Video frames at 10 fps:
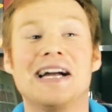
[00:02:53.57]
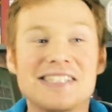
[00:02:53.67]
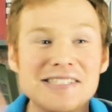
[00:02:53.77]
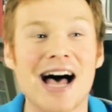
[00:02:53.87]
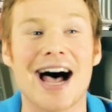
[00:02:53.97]

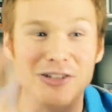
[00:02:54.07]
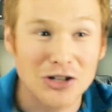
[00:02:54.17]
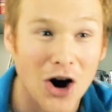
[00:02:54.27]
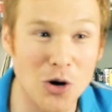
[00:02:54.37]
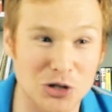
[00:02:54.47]
It's not
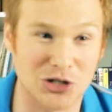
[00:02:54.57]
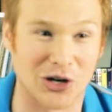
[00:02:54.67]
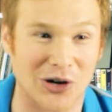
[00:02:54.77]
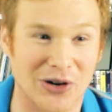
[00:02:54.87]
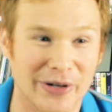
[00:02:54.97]

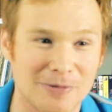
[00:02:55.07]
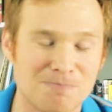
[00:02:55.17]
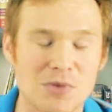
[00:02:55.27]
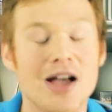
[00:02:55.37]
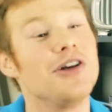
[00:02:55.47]
kosher.
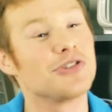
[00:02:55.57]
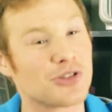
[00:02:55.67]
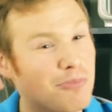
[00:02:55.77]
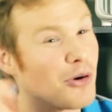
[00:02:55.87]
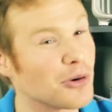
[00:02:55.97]
So
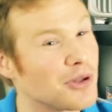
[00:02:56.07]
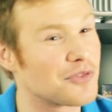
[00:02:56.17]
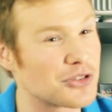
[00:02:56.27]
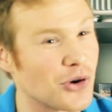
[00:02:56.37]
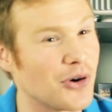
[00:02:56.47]
the moral of
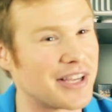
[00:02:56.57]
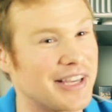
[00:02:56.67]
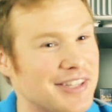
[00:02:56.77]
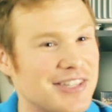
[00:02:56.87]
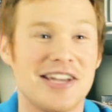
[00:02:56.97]
the story
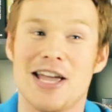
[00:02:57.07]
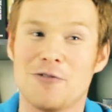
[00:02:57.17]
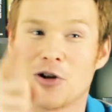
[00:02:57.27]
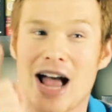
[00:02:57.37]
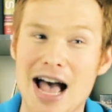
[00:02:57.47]
is,
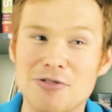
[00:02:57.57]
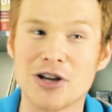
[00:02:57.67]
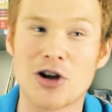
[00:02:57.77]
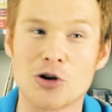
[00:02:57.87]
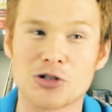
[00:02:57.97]
if you're having
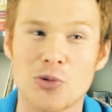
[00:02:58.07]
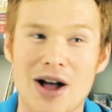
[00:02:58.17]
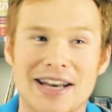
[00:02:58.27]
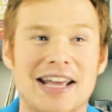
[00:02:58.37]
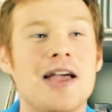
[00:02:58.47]
a kosher
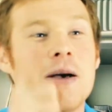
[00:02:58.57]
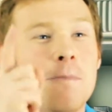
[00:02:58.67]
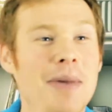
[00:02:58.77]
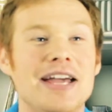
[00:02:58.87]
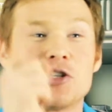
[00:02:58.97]
wedding,
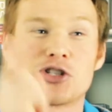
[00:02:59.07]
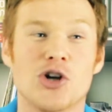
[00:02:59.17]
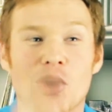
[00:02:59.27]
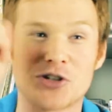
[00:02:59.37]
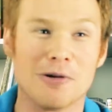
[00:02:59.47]
make
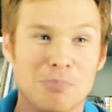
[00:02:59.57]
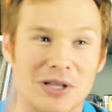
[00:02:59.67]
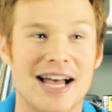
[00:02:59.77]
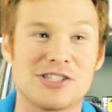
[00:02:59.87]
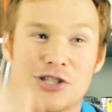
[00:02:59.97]
sure to
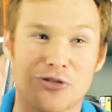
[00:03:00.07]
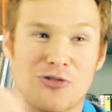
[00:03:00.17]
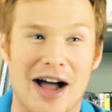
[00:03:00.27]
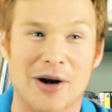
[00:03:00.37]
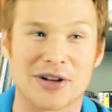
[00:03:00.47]
bless your
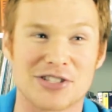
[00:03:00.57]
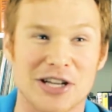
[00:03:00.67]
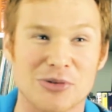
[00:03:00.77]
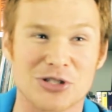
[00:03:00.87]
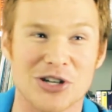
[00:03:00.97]
fire
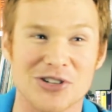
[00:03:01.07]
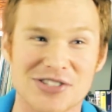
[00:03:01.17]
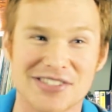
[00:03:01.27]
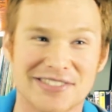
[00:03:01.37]
extinguishers.